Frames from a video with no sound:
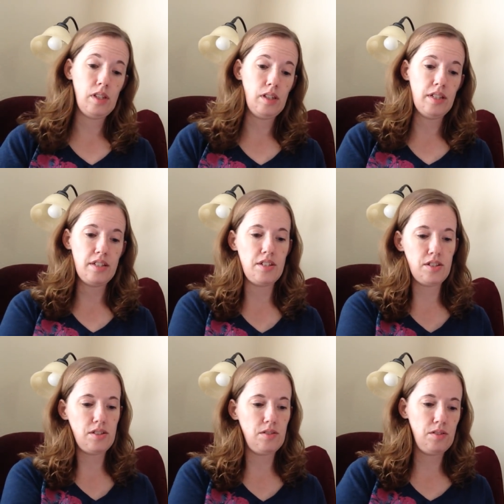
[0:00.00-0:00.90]
this is
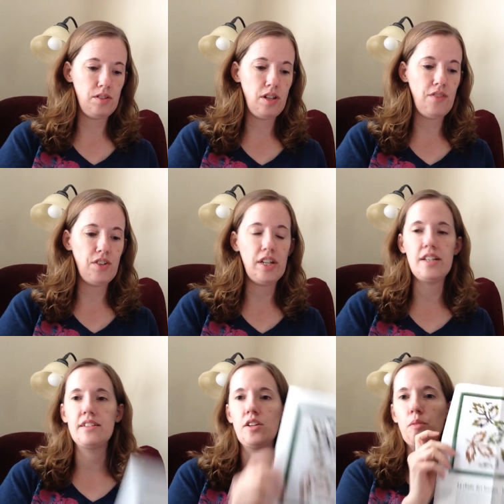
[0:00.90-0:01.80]
not very
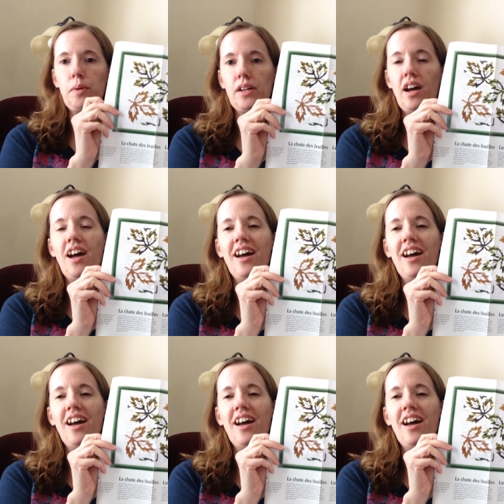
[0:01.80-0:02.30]
easy to open.